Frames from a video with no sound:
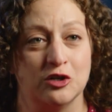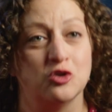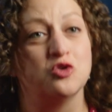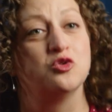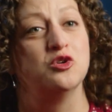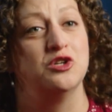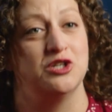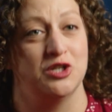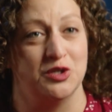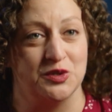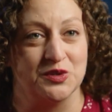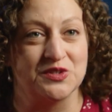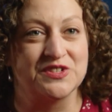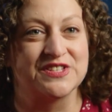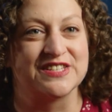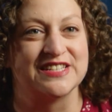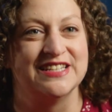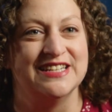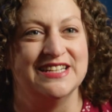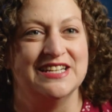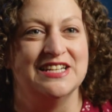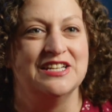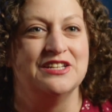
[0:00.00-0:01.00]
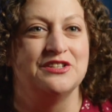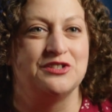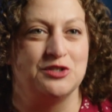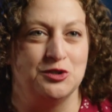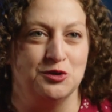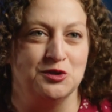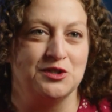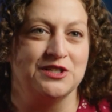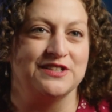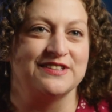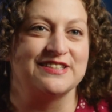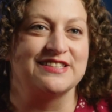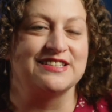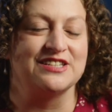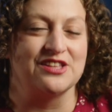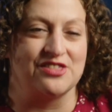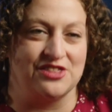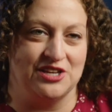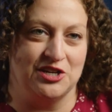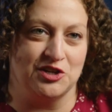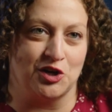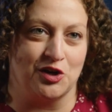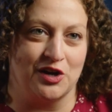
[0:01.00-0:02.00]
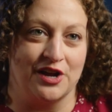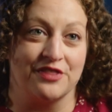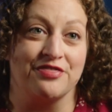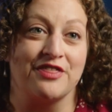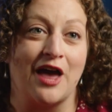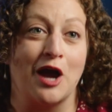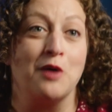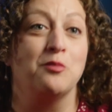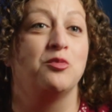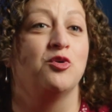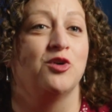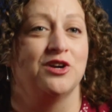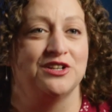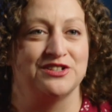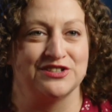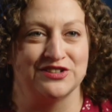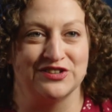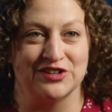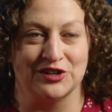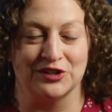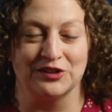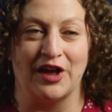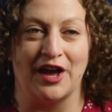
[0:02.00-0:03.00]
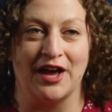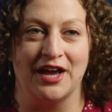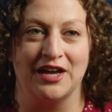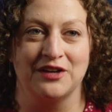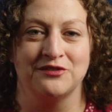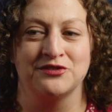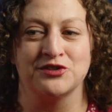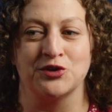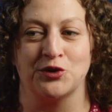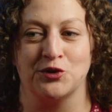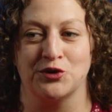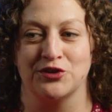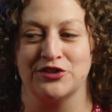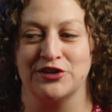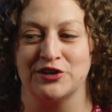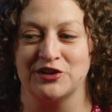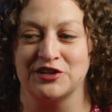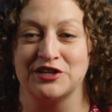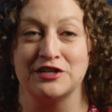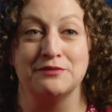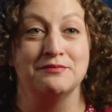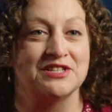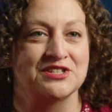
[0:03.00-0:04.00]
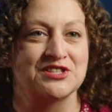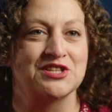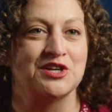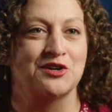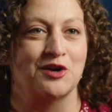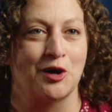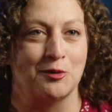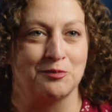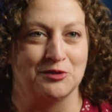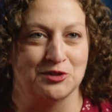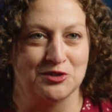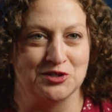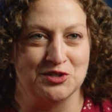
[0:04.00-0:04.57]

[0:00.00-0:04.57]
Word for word: to introduce students to theater at that point in their lives or they're gonna miss their